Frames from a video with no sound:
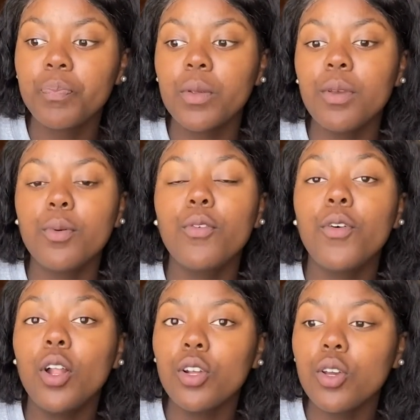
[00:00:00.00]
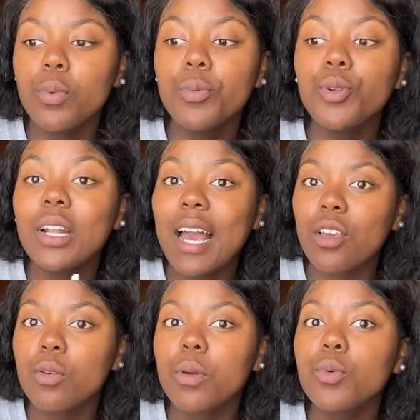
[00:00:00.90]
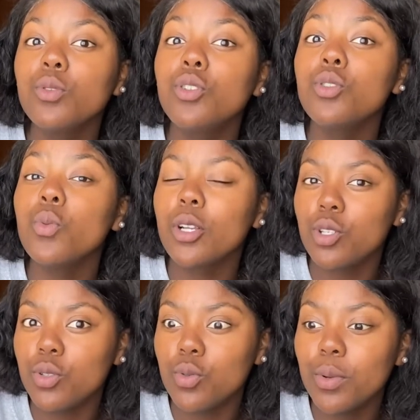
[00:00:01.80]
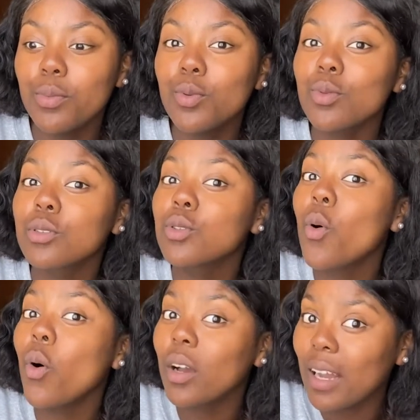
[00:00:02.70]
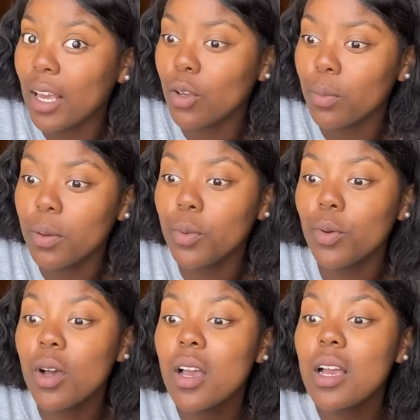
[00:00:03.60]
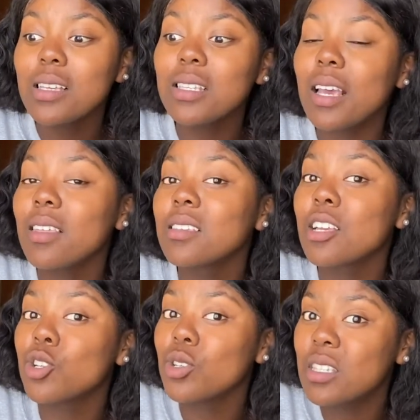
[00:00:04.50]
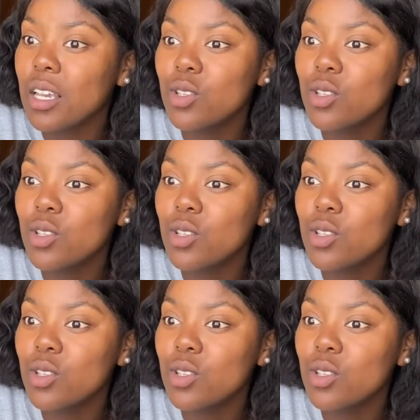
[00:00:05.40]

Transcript: people follow you, people like you, people do what you do, people talk like you, people say things that you say.